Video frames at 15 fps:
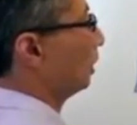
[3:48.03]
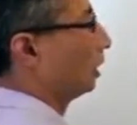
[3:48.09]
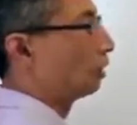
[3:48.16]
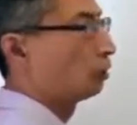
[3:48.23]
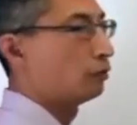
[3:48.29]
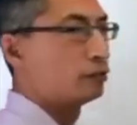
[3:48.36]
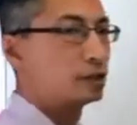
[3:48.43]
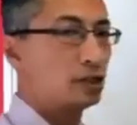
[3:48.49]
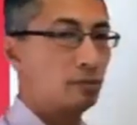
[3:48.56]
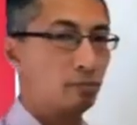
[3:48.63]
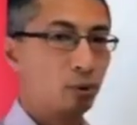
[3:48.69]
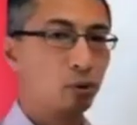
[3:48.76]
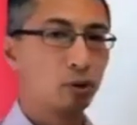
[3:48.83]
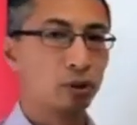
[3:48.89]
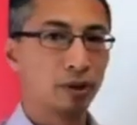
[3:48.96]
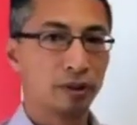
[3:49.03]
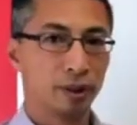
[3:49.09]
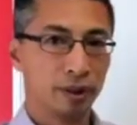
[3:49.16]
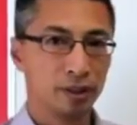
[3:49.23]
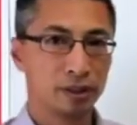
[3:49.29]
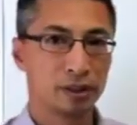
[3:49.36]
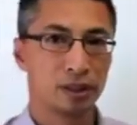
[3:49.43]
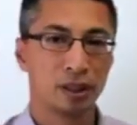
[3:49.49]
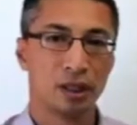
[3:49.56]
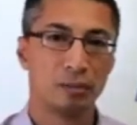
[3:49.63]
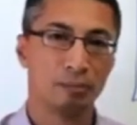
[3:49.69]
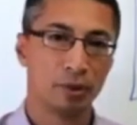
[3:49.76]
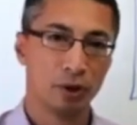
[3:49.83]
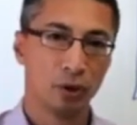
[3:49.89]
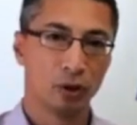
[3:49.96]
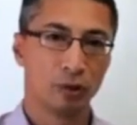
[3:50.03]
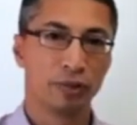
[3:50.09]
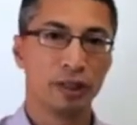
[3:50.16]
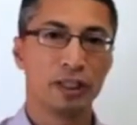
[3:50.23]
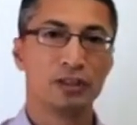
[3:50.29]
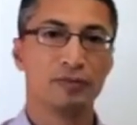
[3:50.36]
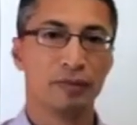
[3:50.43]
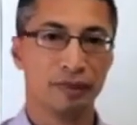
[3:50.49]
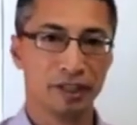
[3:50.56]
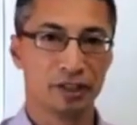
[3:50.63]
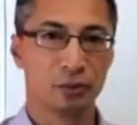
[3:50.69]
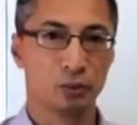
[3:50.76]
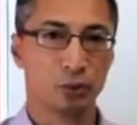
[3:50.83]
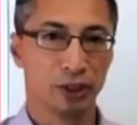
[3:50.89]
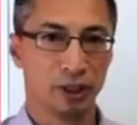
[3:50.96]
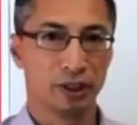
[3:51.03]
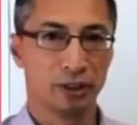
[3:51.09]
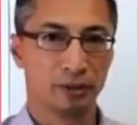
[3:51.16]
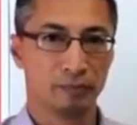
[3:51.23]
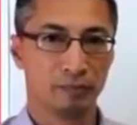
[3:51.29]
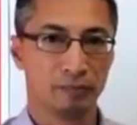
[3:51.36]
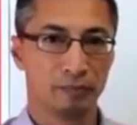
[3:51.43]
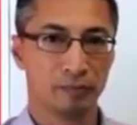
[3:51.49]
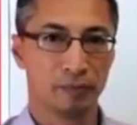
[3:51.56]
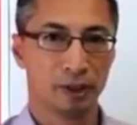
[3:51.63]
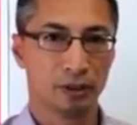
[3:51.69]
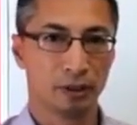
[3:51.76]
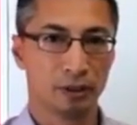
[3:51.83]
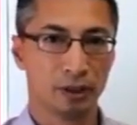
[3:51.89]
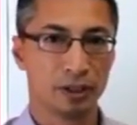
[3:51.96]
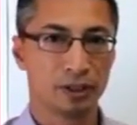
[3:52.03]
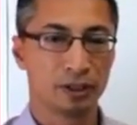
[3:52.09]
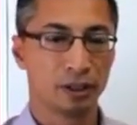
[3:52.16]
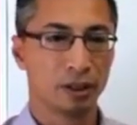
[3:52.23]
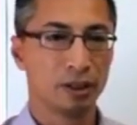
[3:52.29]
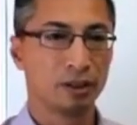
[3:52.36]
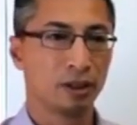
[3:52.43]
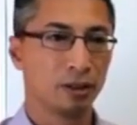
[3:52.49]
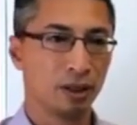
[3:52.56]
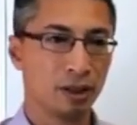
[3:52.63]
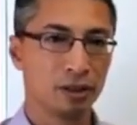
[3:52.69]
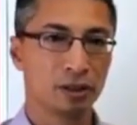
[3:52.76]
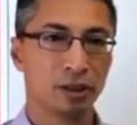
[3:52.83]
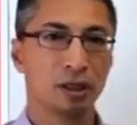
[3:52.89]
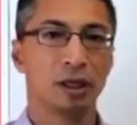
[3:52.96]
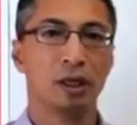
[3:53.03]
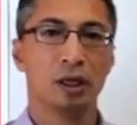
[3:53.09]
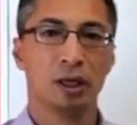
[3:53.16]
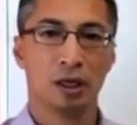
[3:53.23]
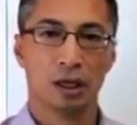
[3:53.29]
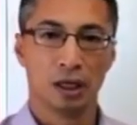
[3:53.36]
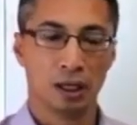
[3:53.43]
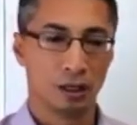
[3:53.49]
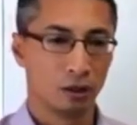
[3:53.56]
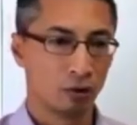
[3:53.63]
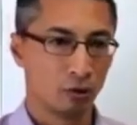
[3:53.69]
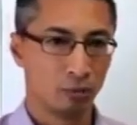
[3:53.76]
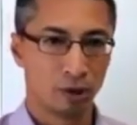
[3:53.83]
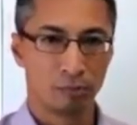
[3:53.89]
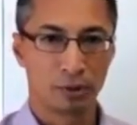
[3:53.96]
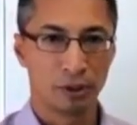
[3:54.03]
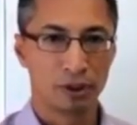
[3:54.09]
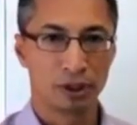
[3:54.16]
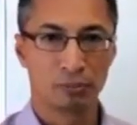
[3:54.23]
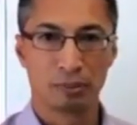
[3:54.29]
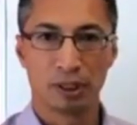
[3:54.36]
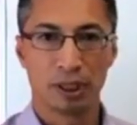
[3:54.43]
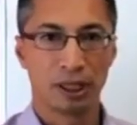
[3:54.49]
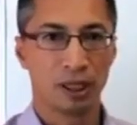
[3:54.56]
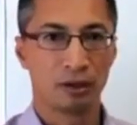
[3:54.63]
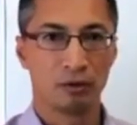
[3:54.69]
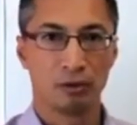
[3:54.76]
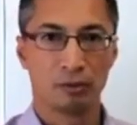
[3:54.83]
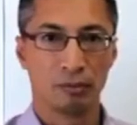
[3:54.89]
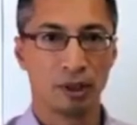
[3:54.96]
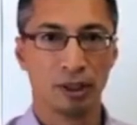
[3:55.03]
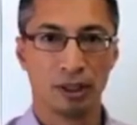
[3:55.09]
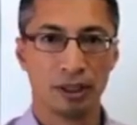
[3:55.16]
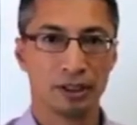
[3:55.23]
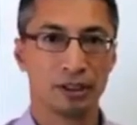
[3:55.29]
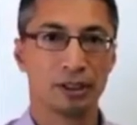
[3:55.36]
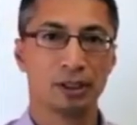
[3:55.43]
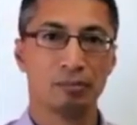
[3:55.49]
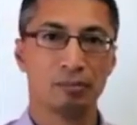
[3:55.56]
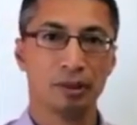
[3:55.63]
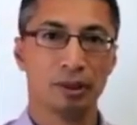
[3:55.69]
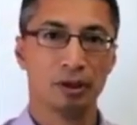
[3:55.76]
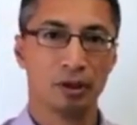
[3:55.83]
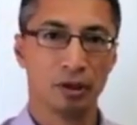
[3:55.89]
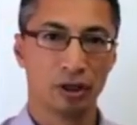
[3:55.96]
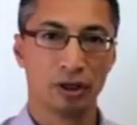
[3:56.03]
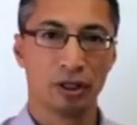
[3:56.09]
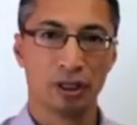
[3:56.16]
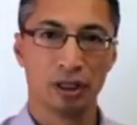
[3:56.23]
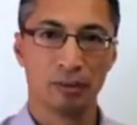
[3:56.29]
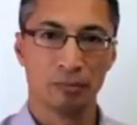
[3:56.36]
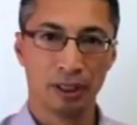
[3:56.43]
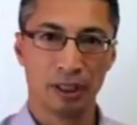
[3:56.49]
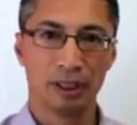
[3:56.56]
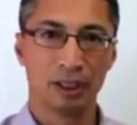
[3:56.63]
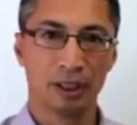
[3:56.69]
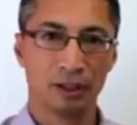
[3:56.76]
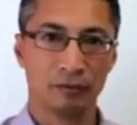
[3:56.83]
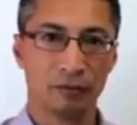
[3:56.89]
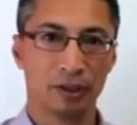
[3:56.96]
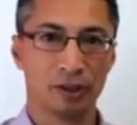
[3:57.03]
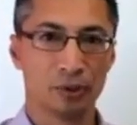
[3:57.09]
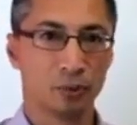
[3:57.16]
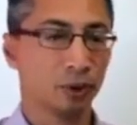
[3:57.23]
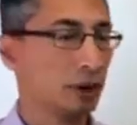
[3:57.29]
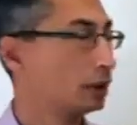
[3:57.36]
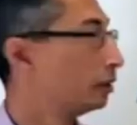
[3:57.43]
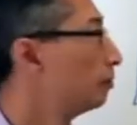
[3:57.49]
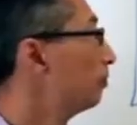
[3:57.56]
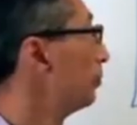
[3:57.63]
are obviously important things, but not things for this week. Okay, so these are things that are on my project plan or on my list, but not immediately for this week.